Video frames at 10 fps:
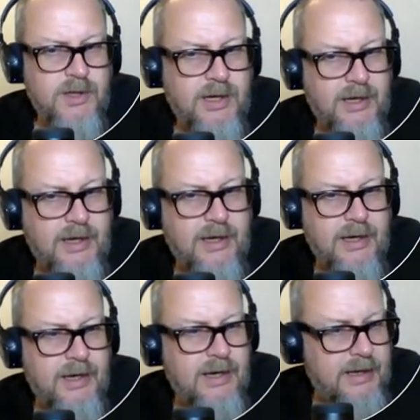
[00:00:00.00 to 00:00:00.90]

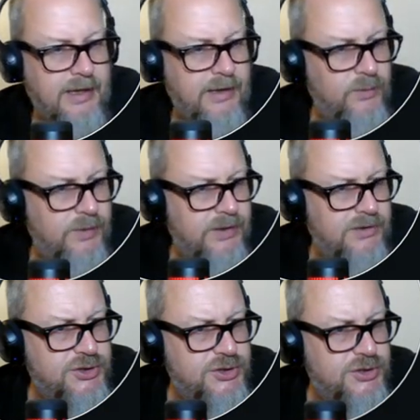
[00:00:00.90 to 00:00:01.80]
I will
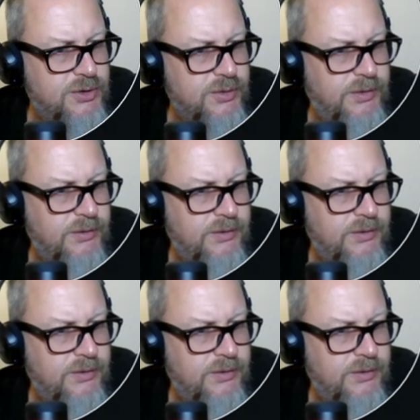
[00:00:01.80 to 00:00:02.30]
show you.